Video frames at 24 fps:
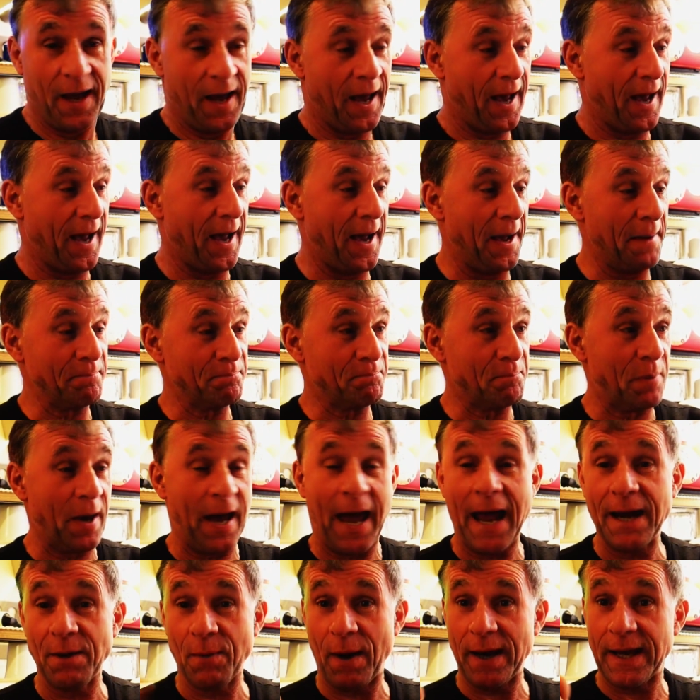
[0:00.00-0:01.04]

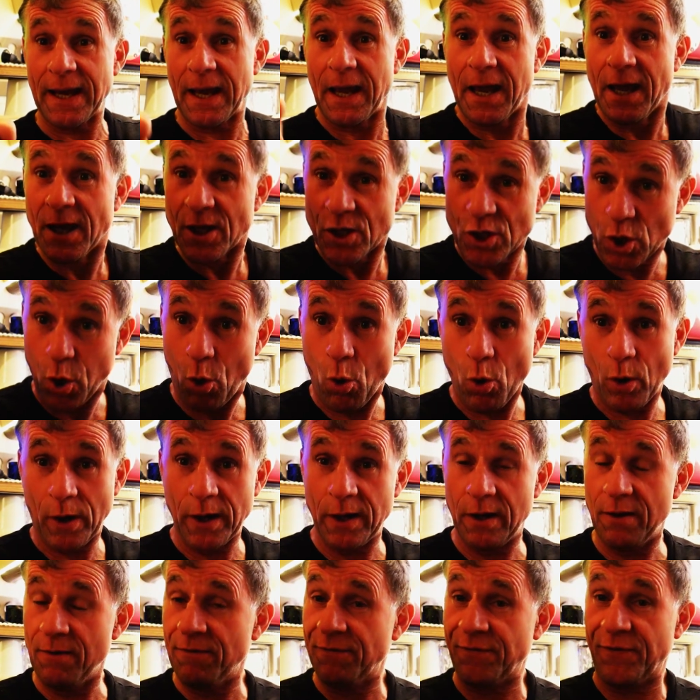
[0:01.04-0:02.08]
But anyway,
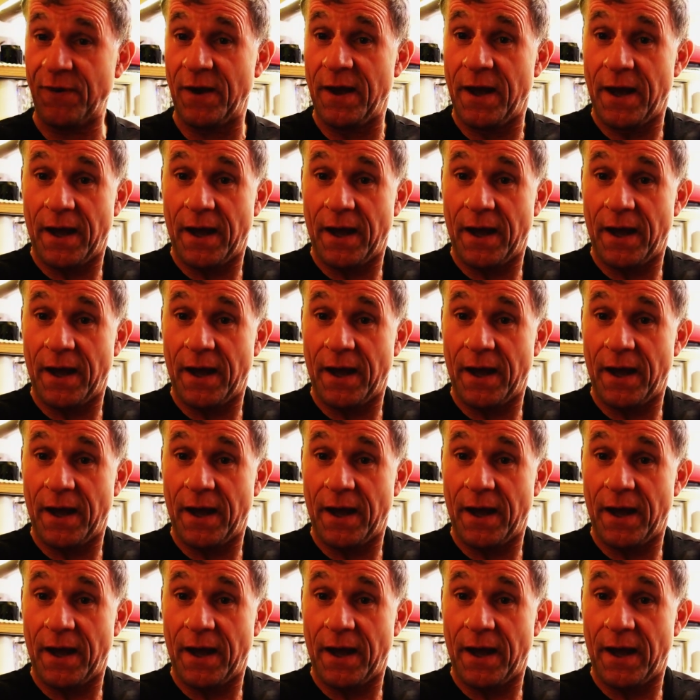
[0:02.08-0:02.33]
talking of